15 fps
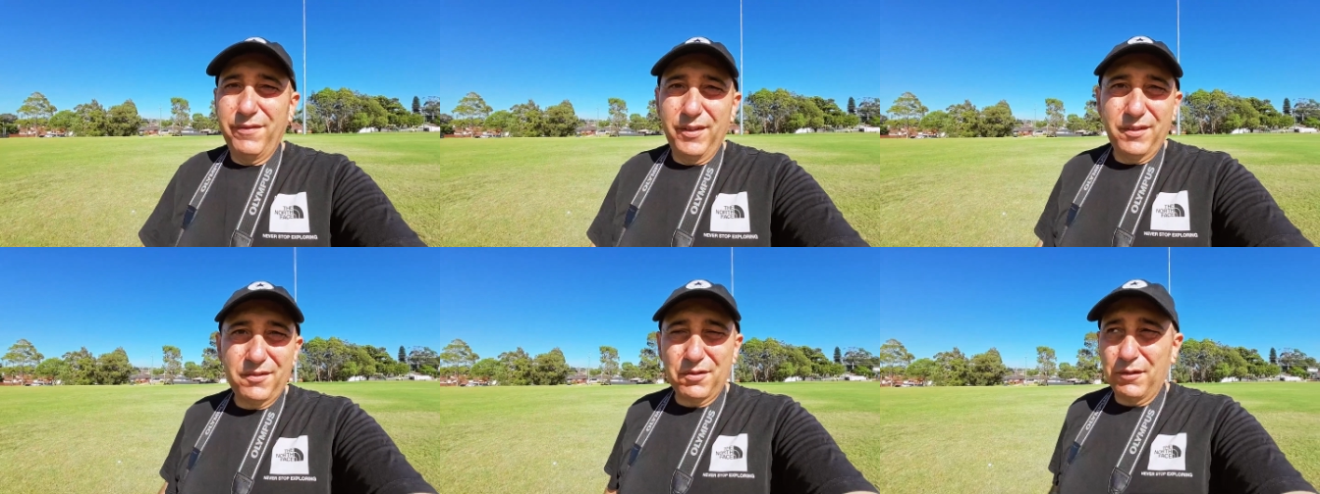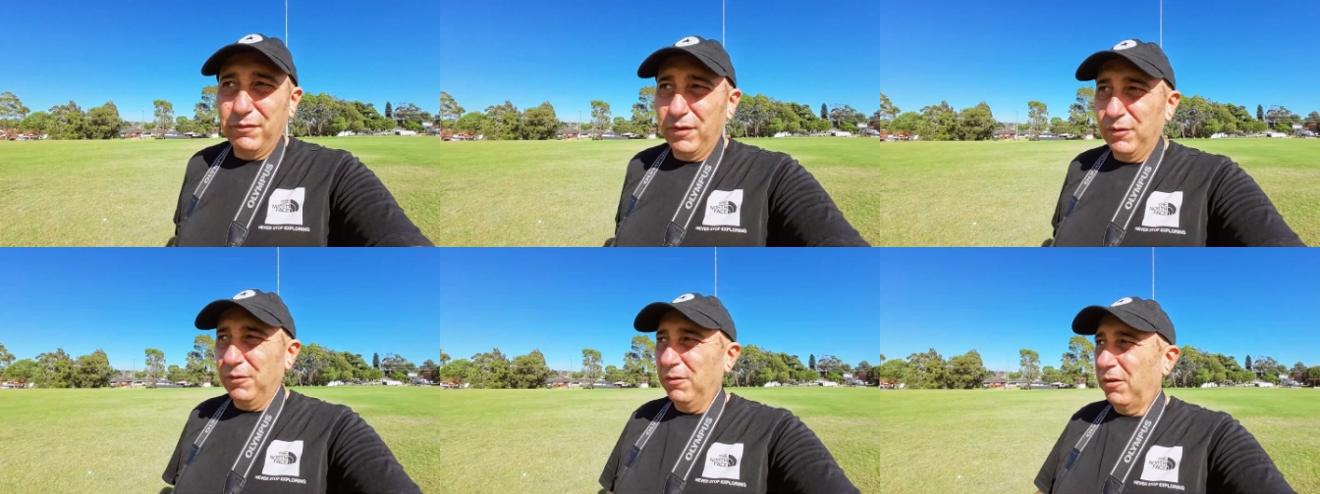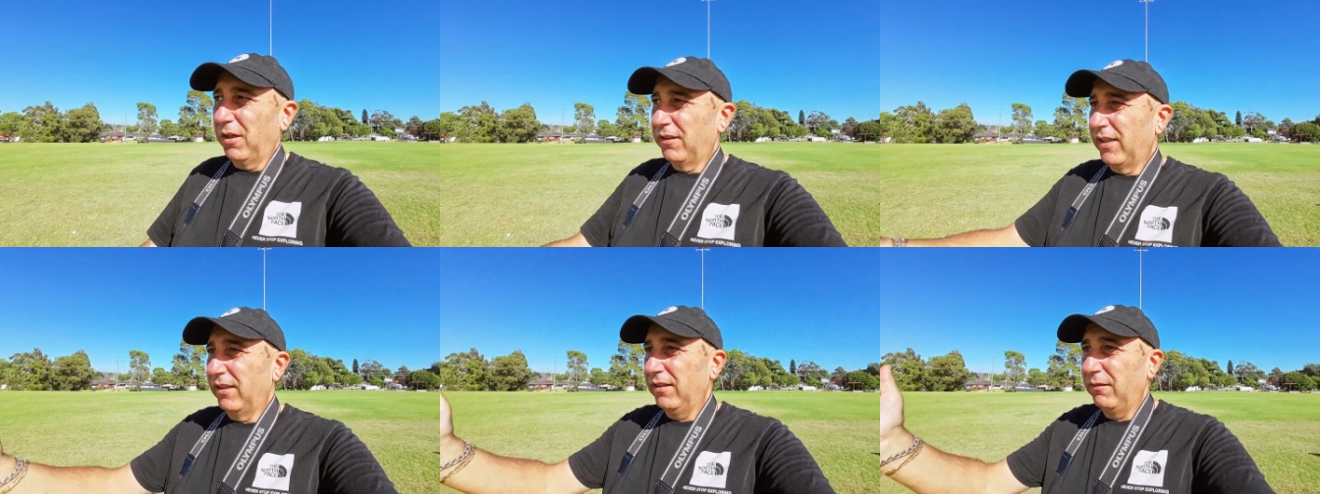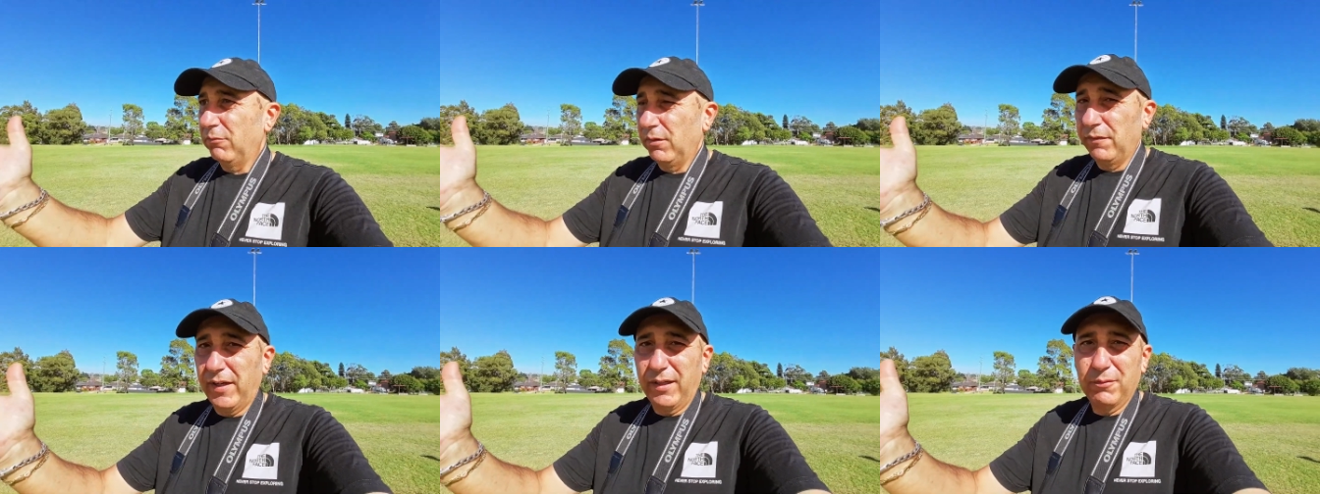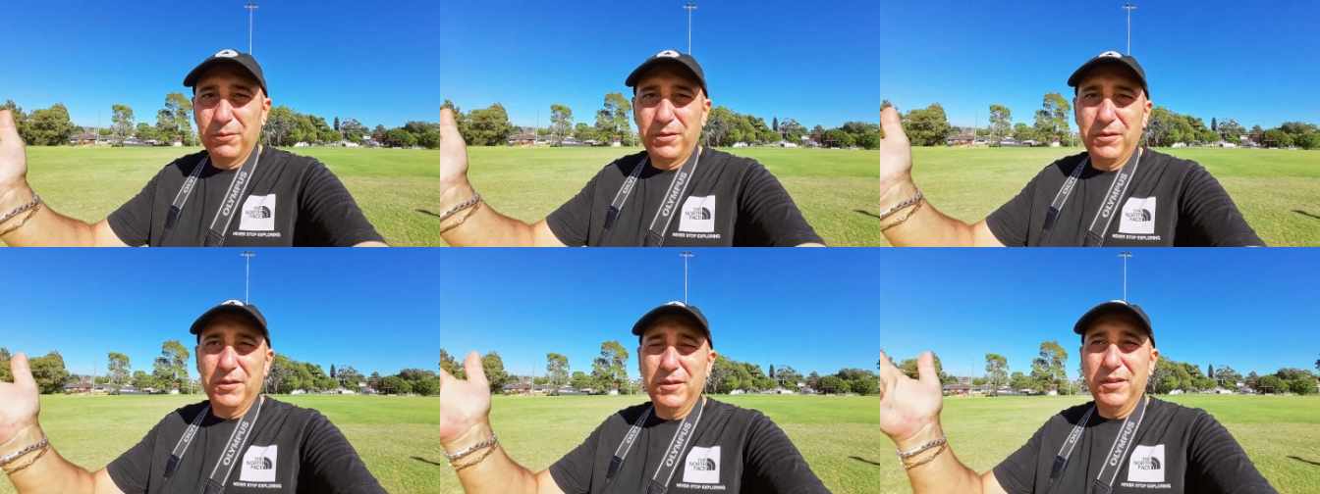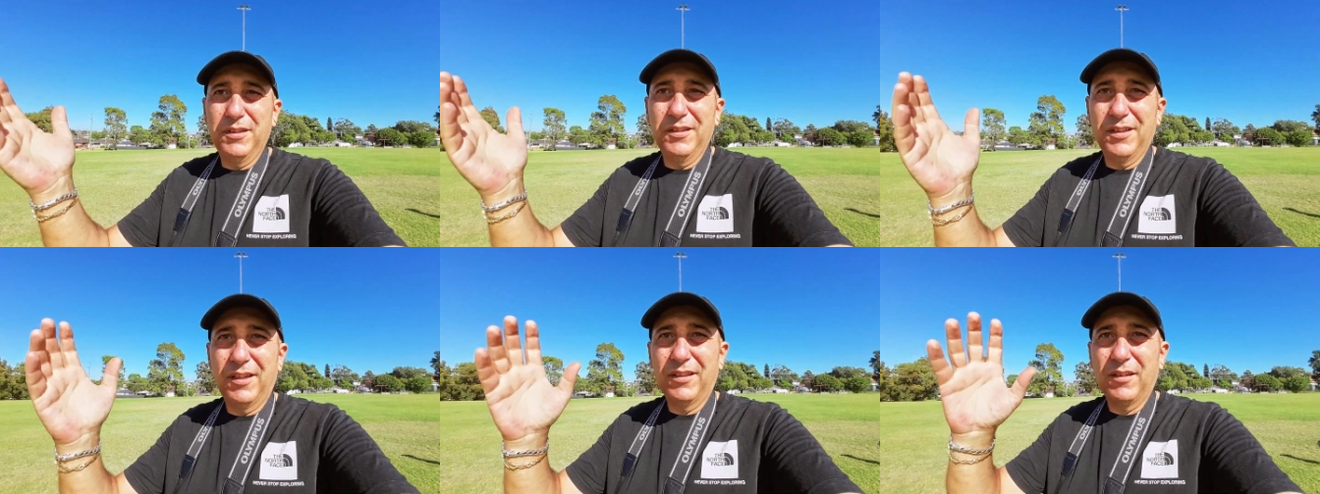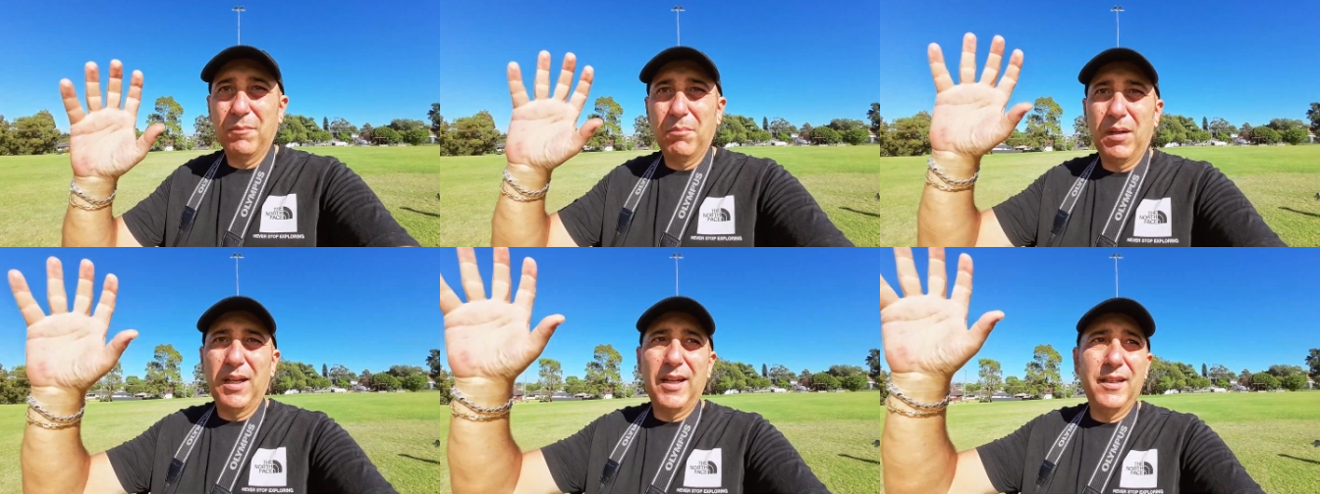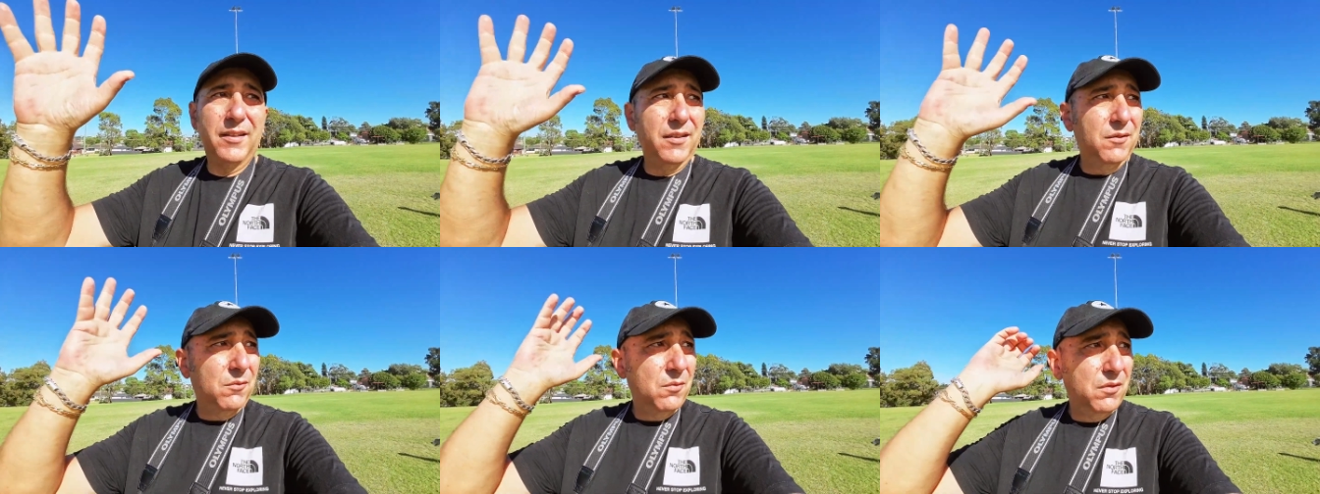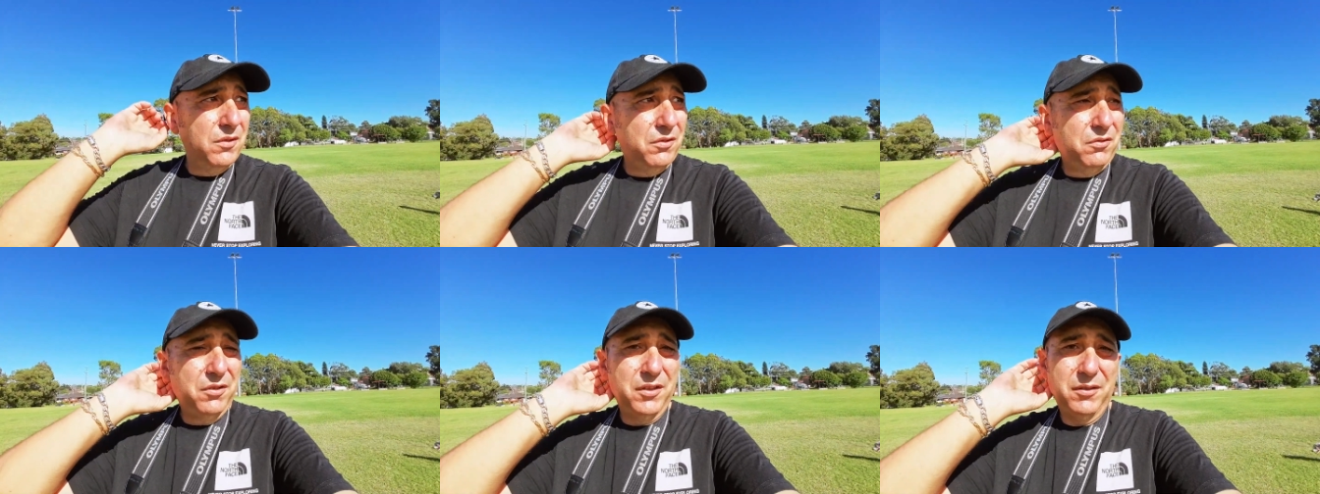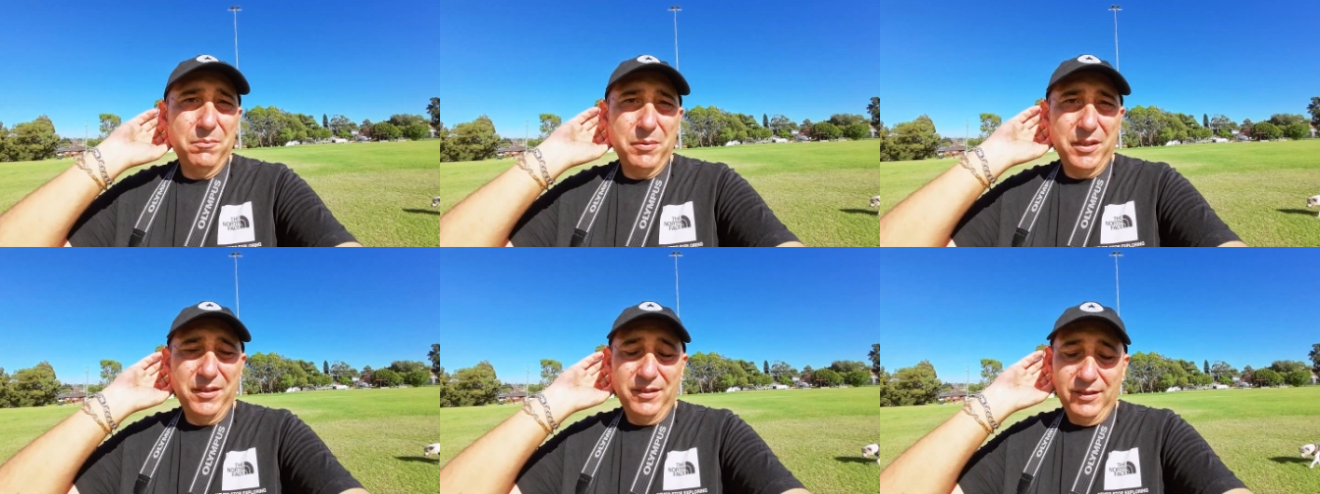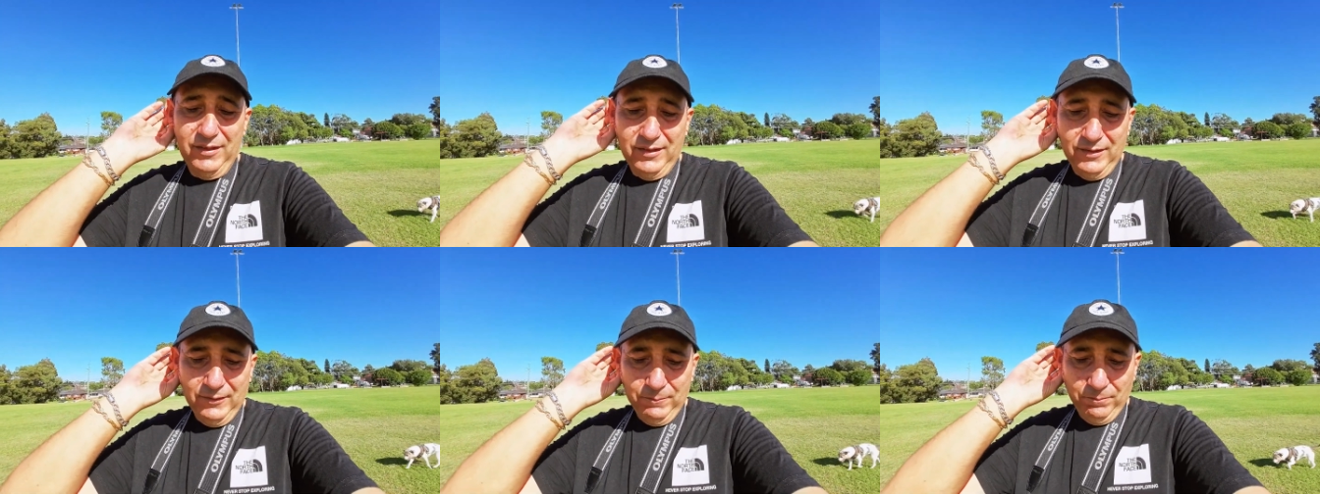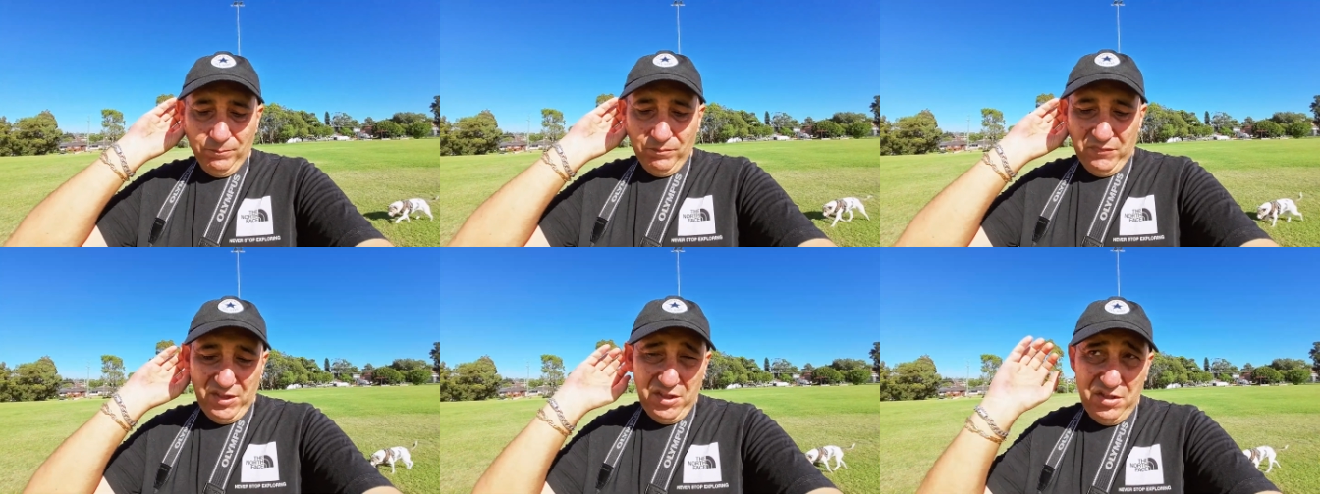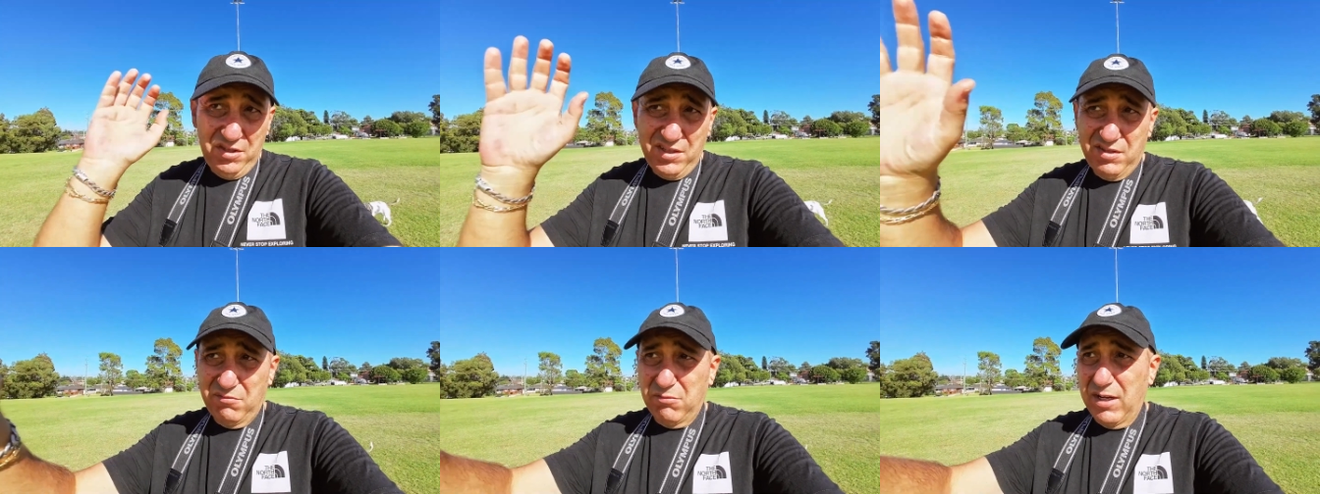philosophical like they did with Eggleston and like the blood and all this shit. But it's just